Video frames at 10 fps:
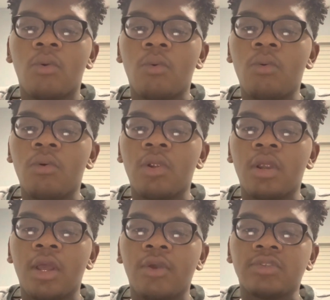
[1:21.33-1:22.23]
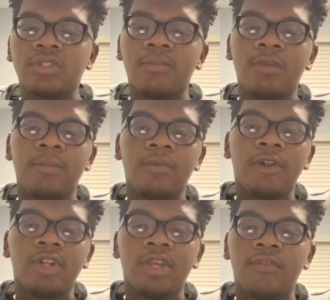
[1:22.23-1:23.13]
or how some people are
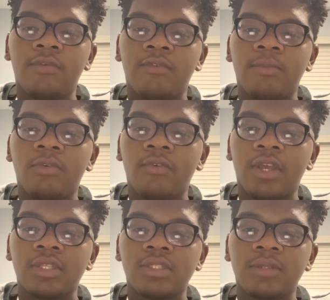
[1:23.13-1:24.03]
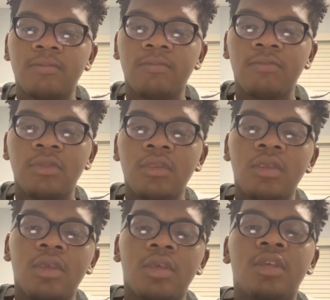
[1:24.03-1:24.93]
different from the rest.
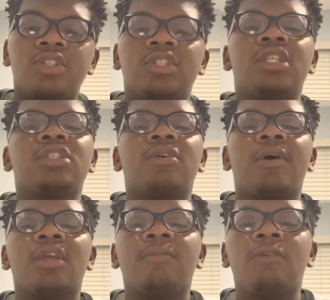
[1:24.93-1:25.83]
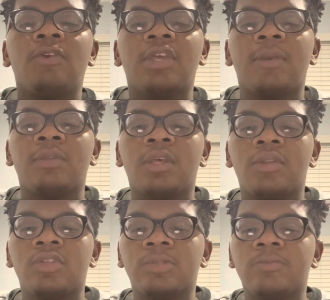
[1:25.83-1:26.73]
It changes how I communicate with
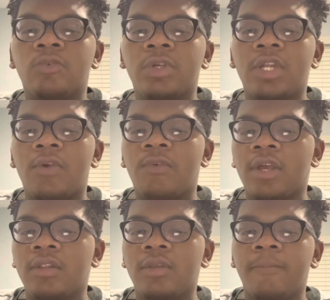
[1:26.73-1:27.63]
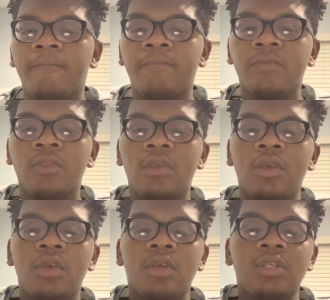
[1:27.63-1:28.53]
others more directly,
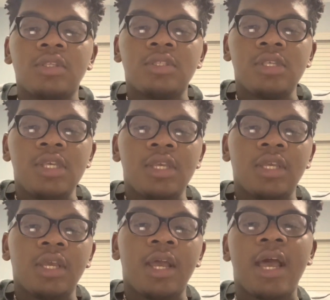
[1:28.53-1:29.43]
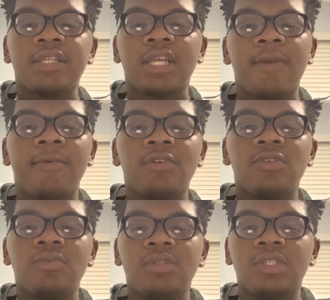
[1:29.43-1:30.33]
seeing as I will
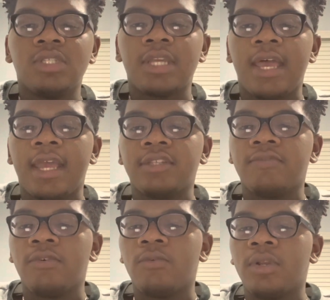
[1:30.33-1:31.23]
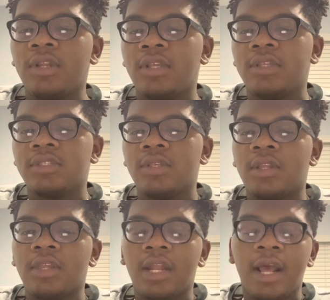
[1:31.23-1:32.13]
usually just ask for what it is
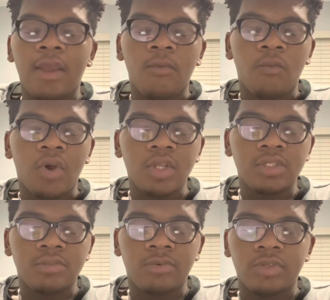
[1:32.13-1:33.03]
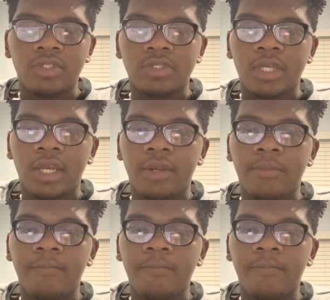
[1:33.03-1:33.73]
that I want or desire.